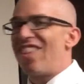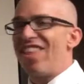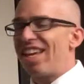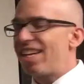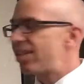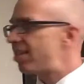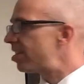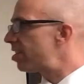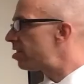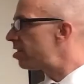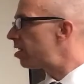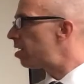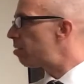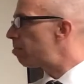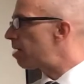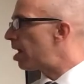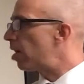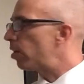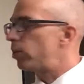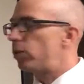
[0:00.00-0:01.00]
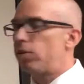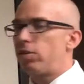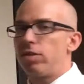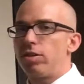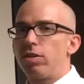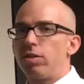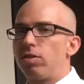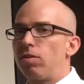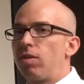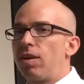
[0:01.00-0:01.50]
This is the amount you
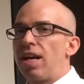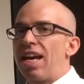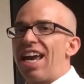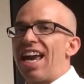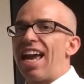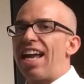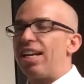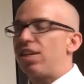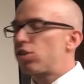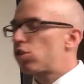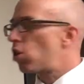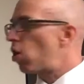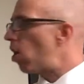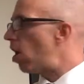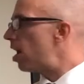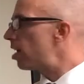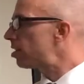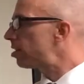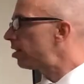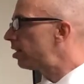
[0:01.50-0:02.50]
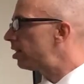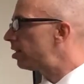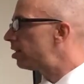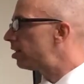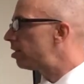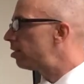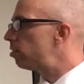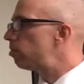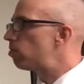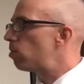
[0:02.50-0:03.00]
do, and it's costly
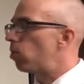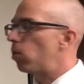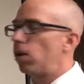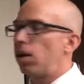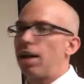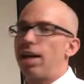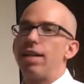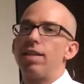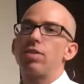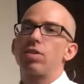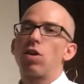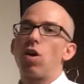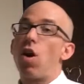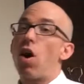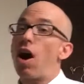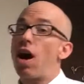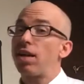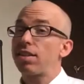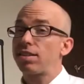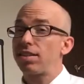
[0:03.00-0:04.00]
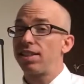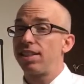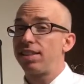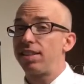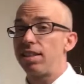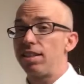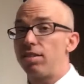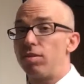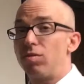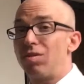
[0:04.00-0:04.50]
to do more and it's costly
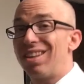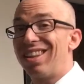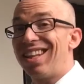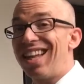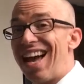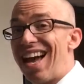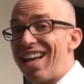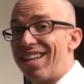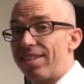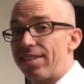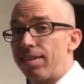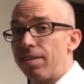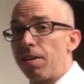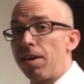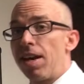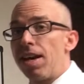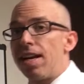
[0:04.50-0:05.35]
to do less.